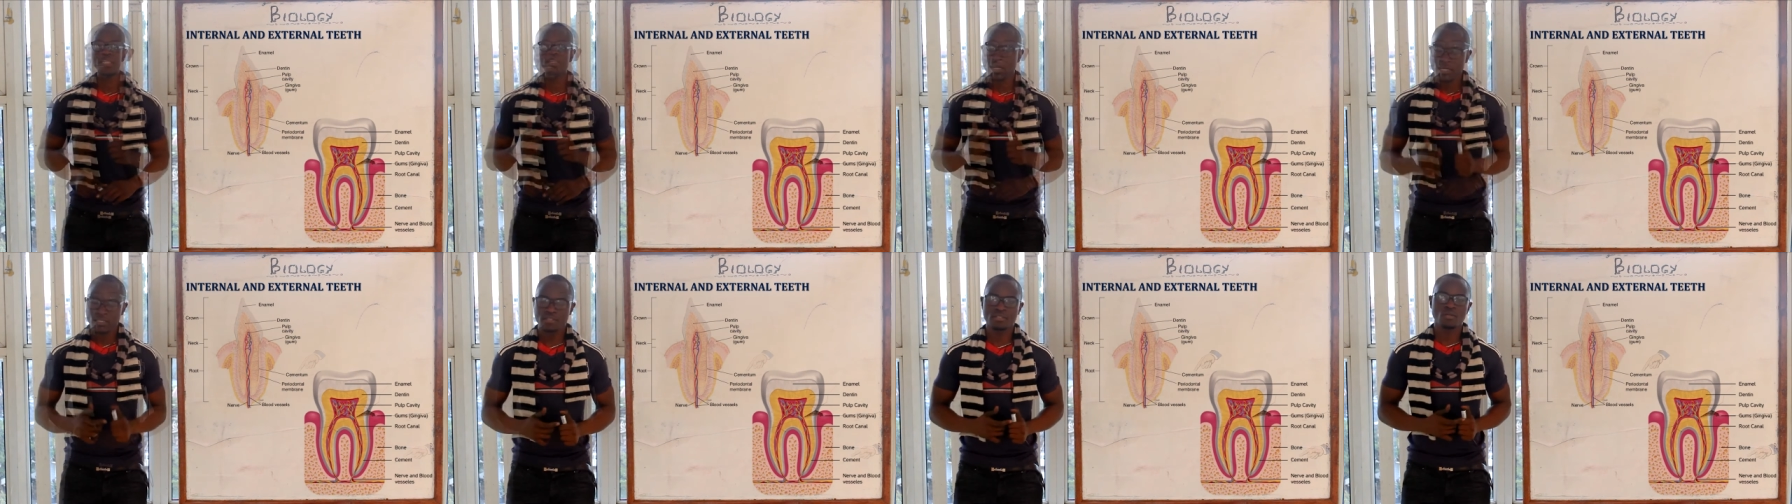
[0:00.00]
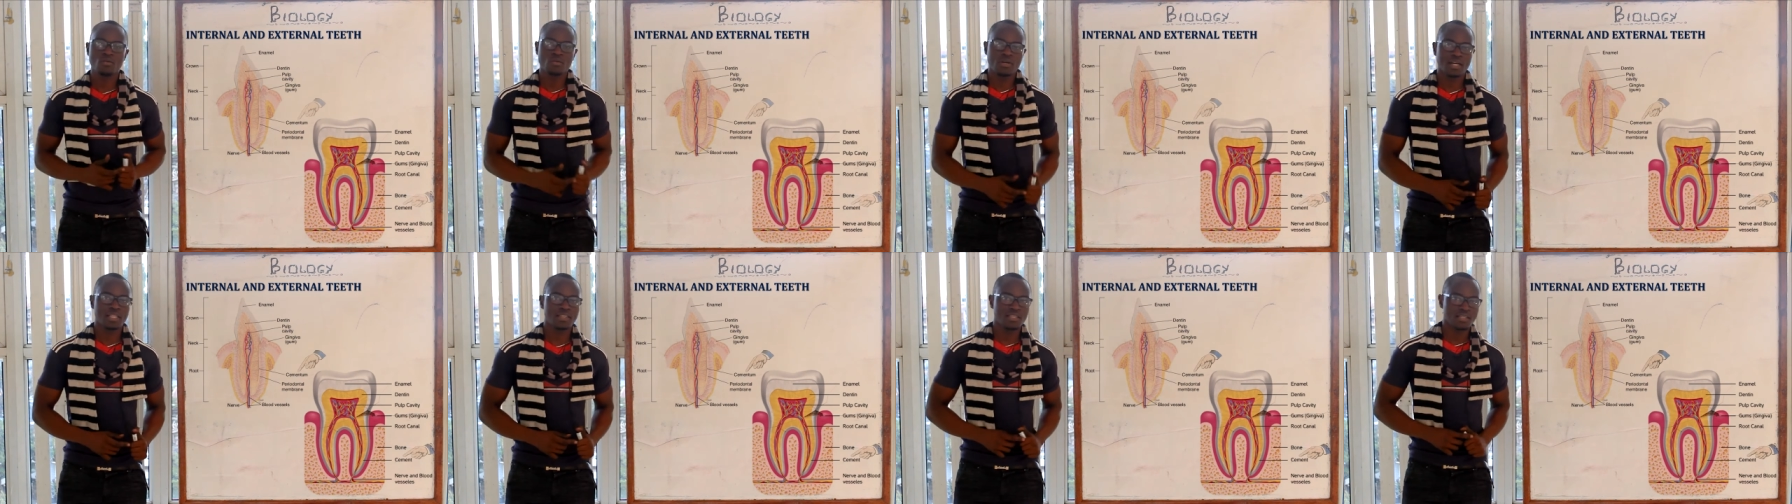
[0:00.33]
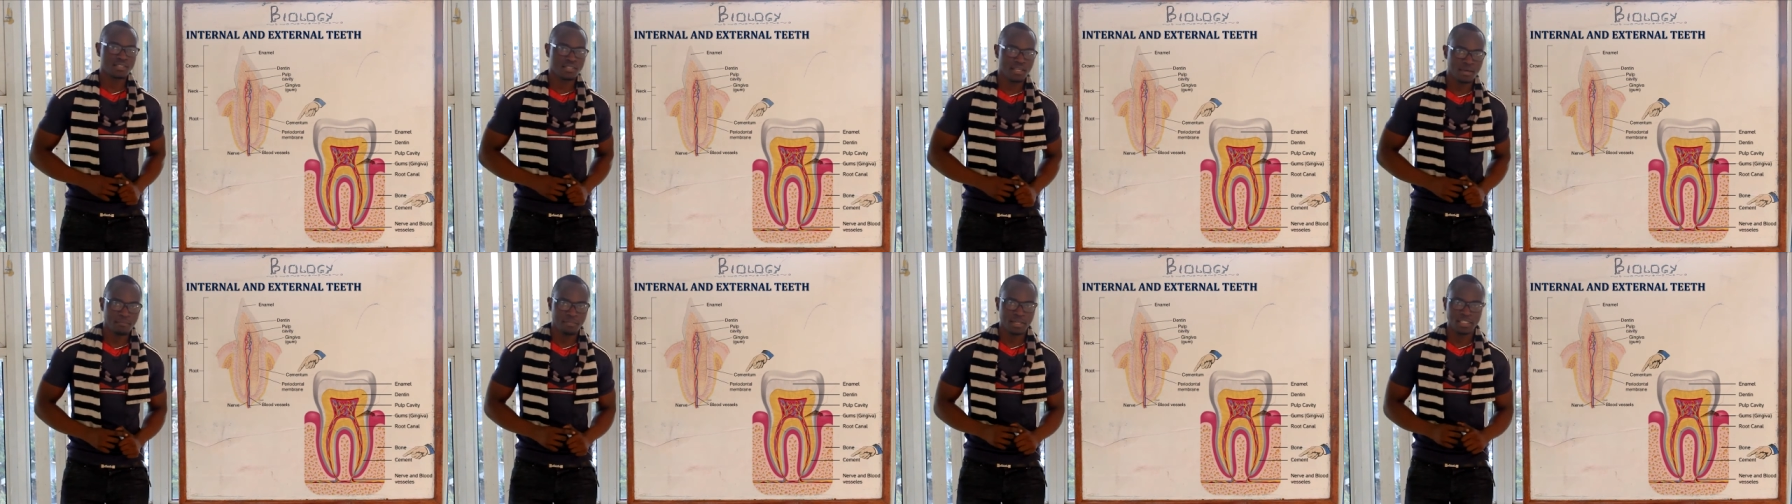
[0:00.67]
Let's look at
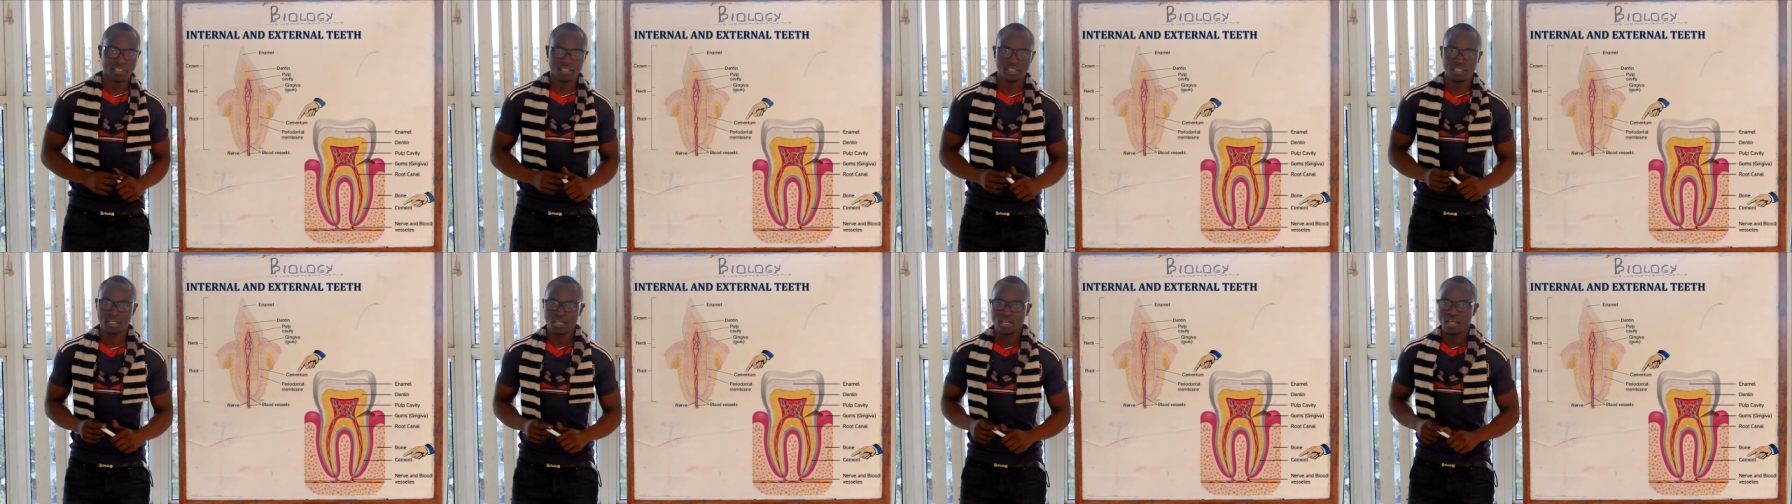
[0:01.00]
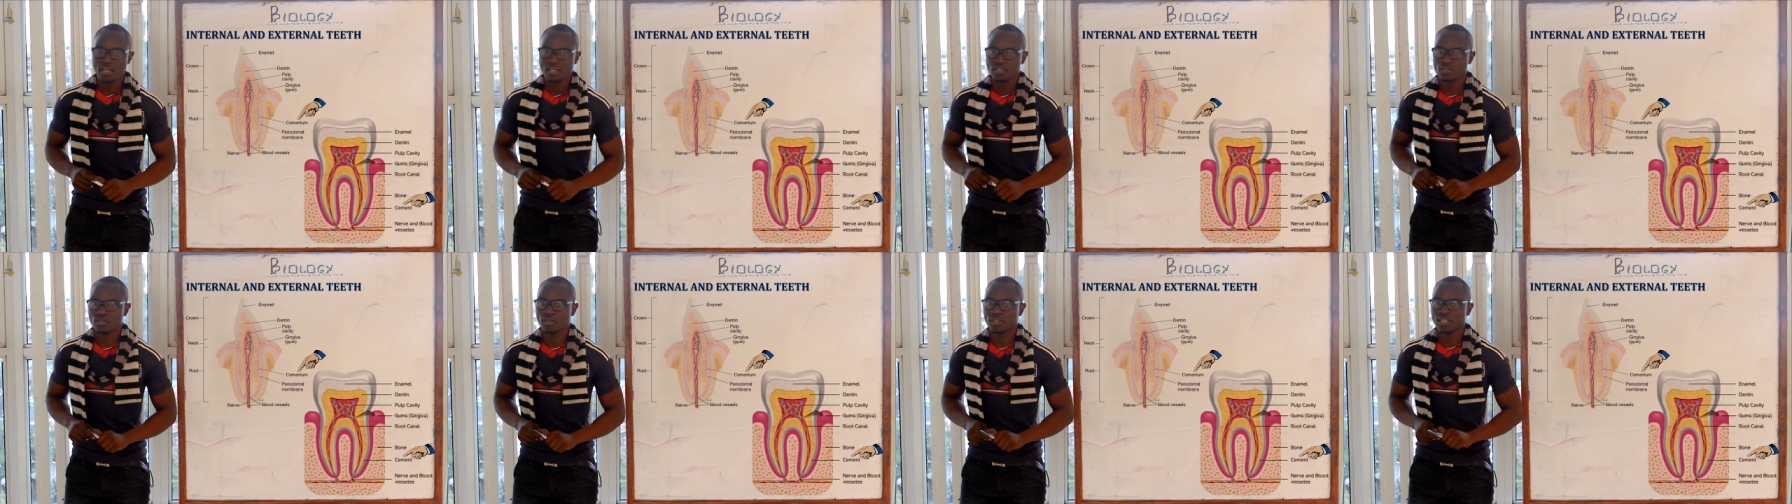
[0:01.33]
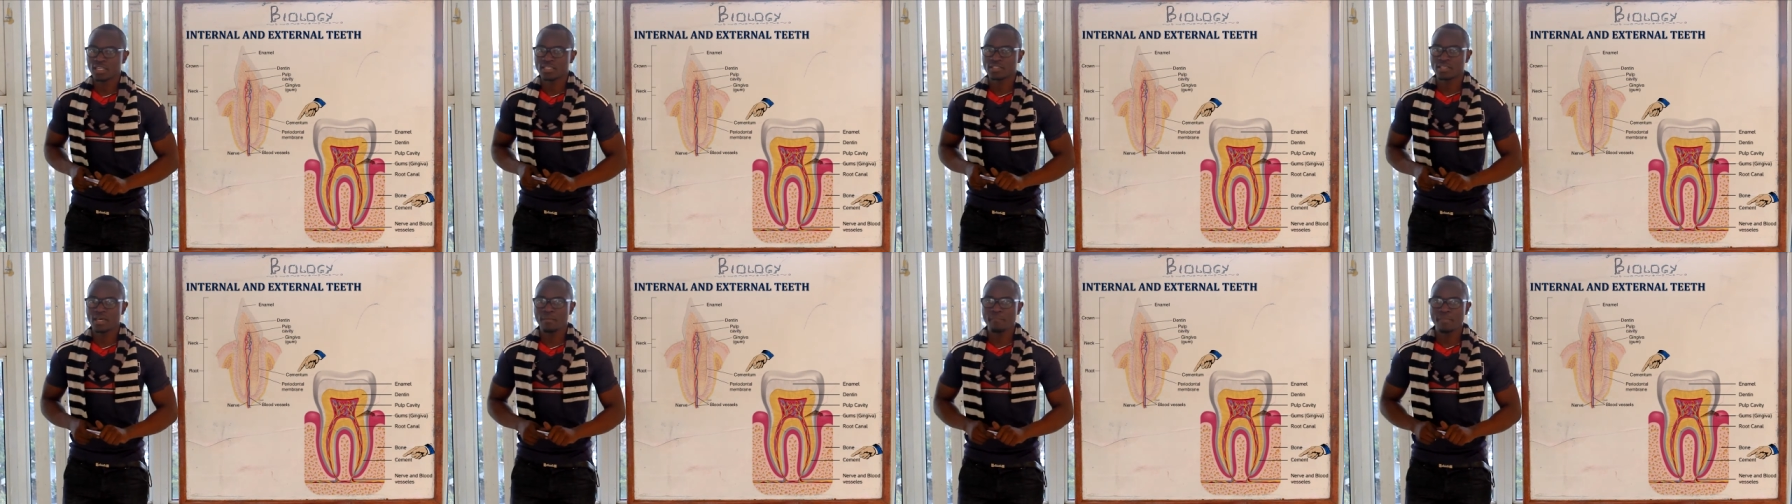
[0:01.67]
the cement. So
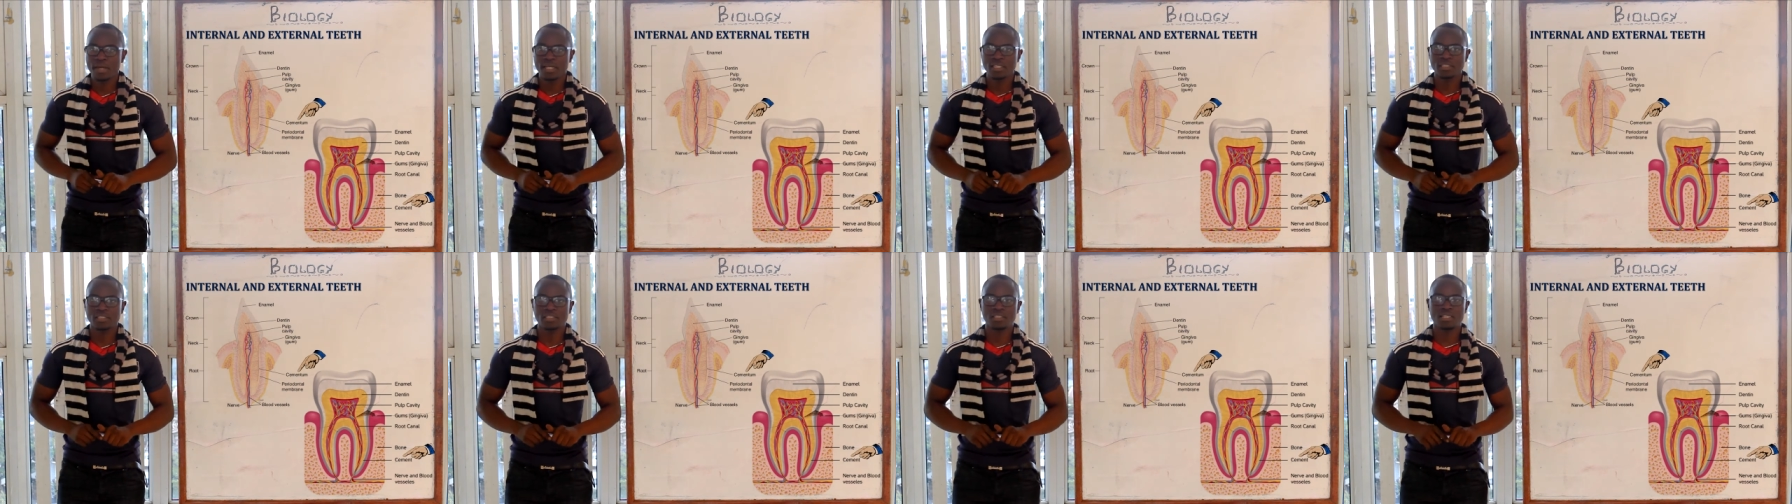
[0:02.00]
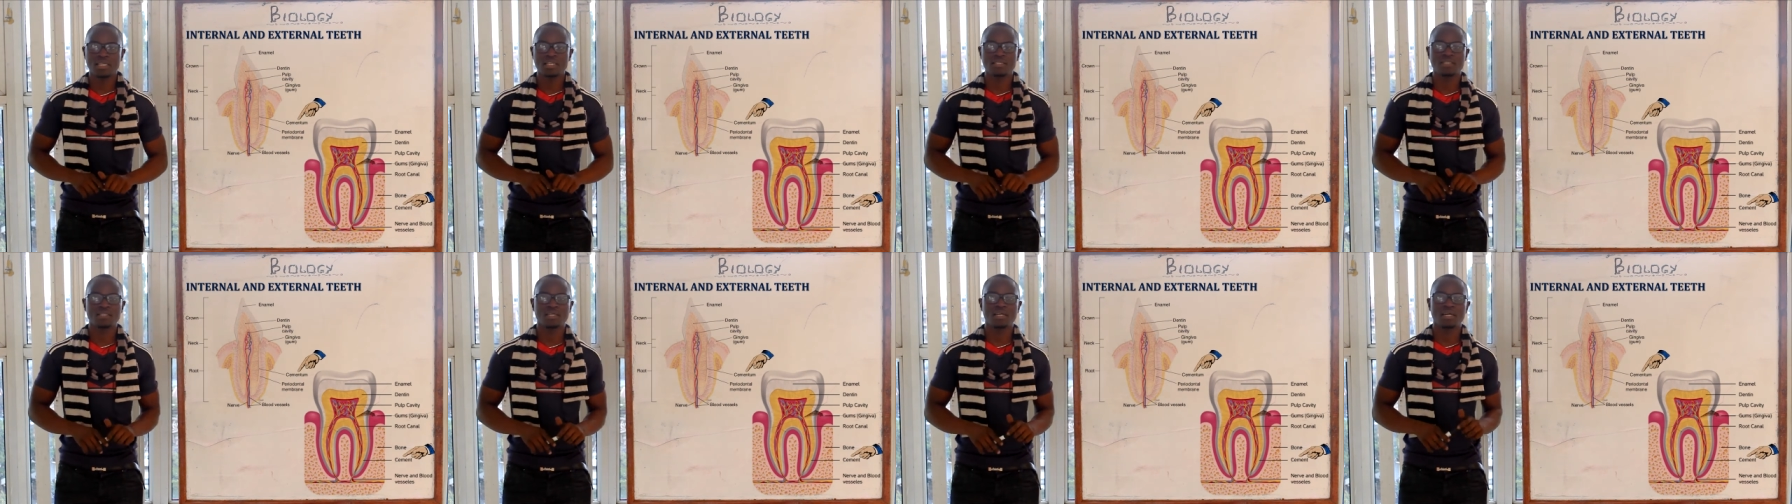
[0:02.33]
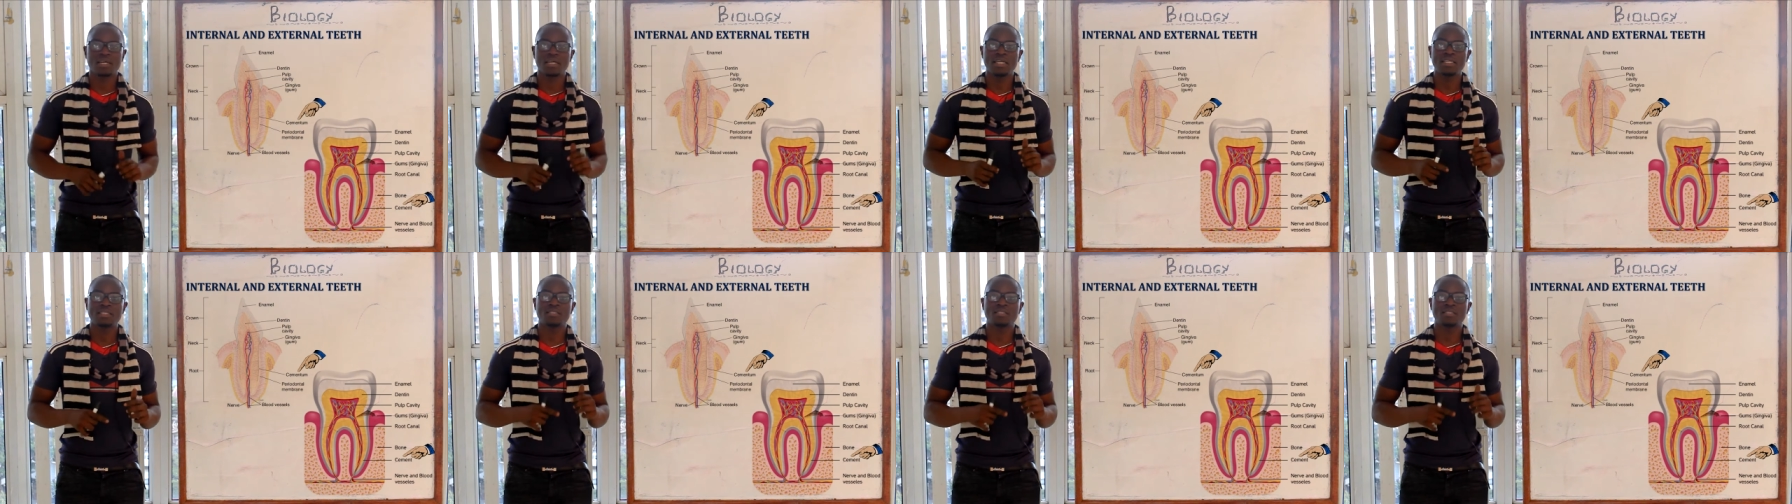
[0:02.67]
the cement is uh,